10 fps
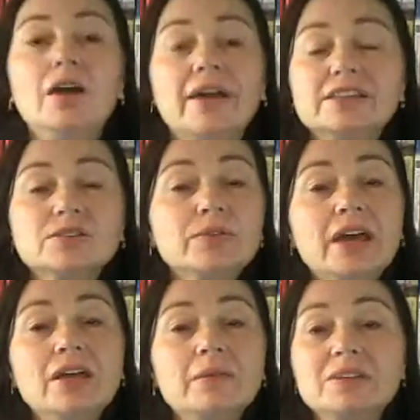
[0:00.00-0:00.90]
All right, so
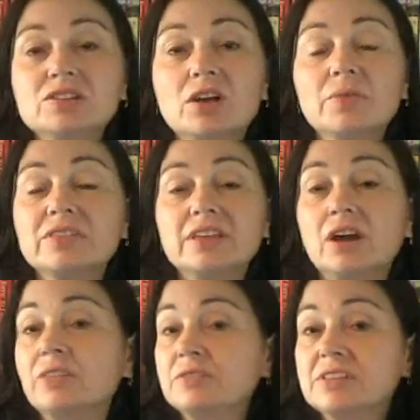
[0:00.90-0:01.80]
now let me start with the
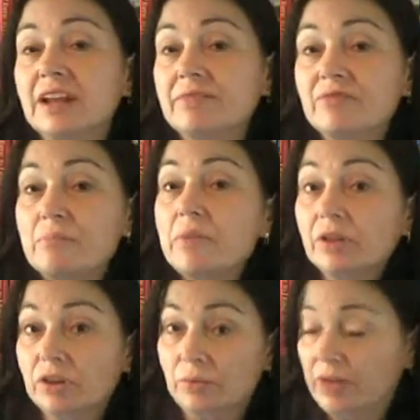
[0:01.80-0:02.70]
authors that I'm
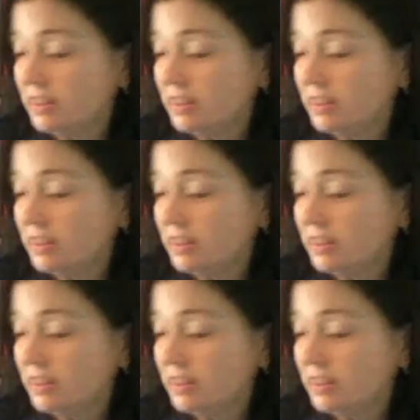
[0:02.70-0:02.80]
familiar with.